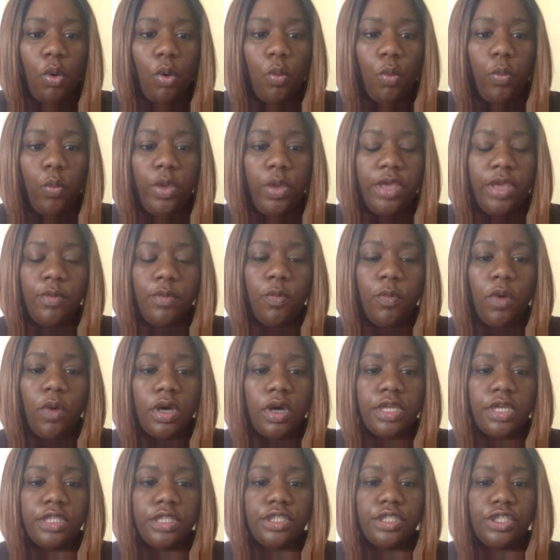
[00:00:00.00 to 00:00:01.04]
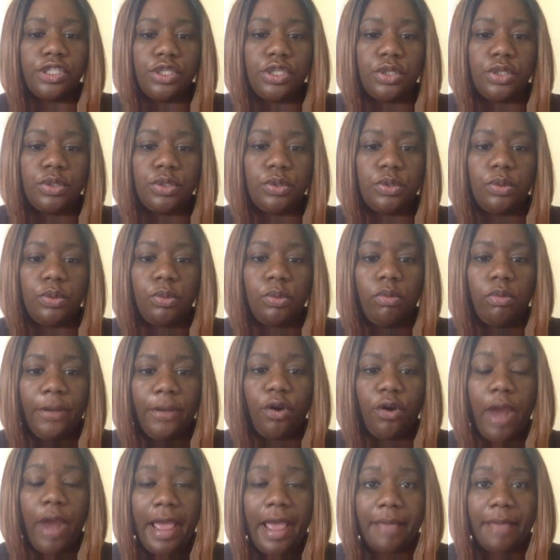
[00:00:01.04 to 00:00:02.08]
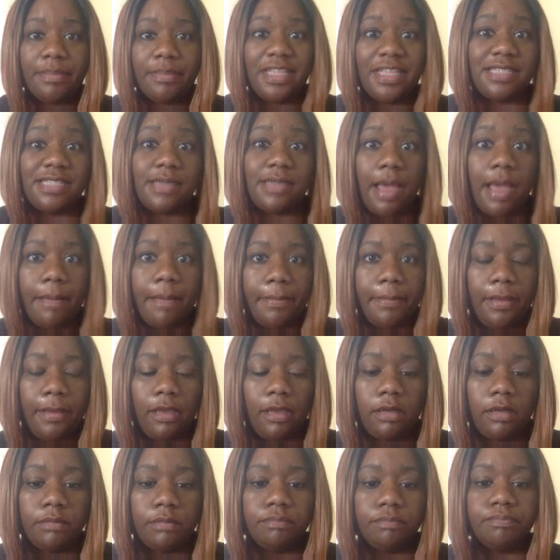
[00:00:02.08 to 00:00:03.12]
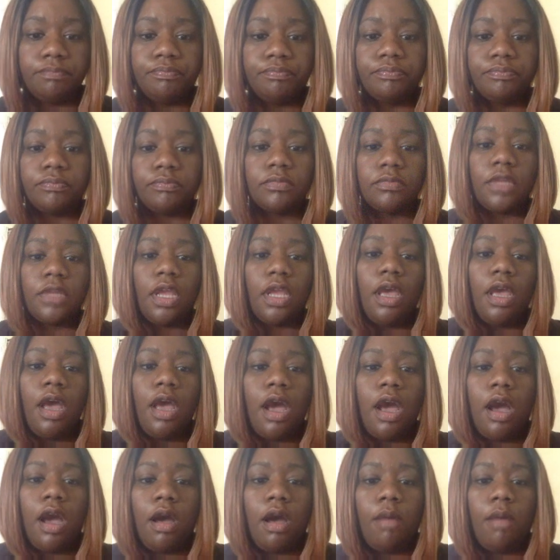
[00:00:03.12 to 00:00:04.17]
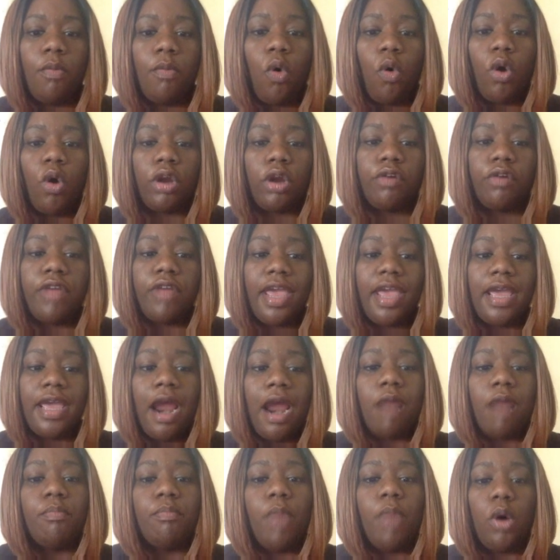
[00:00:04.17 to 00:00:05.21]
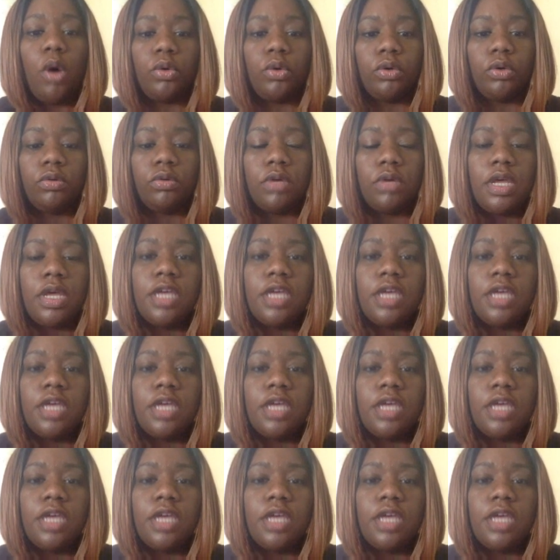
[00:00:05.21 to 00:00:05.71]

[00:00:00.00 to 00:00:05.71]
We want to grab the topic or create our modal.